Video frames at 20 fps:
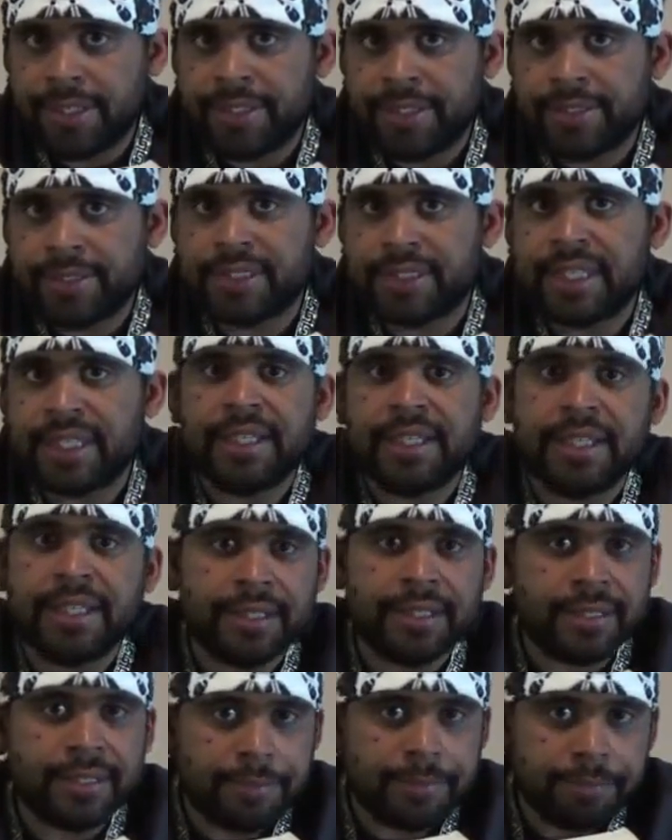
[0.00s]
Indians
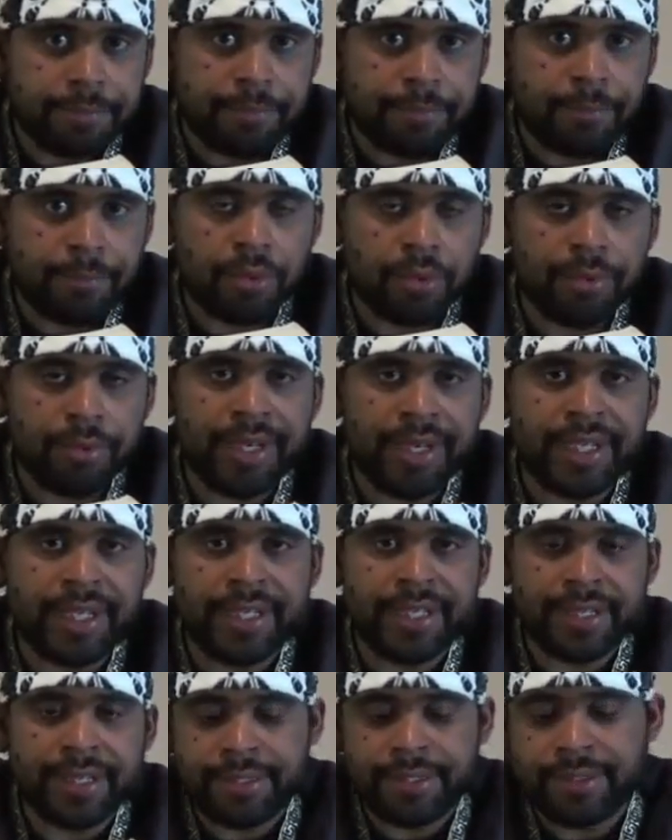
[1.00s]
and the Puerto
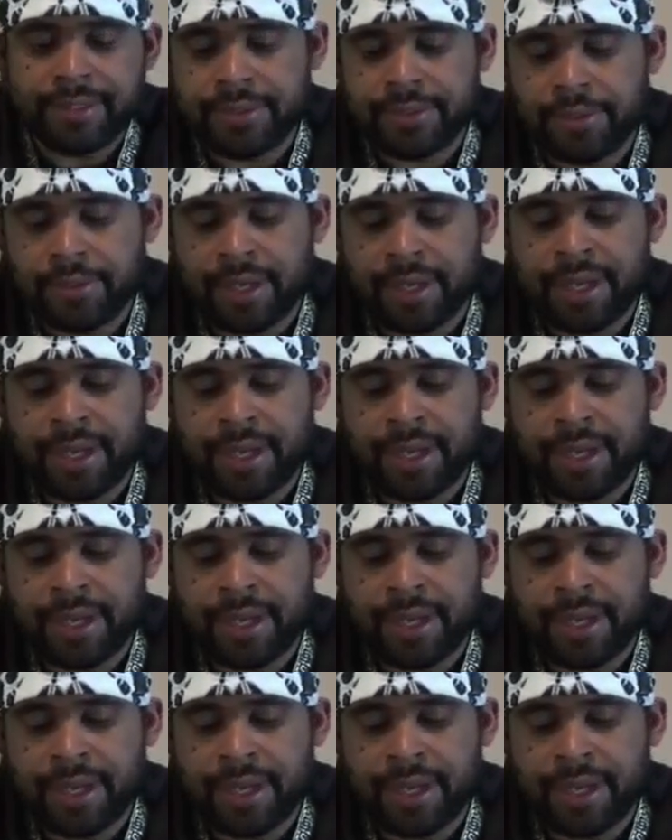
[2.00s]
Rican Indians.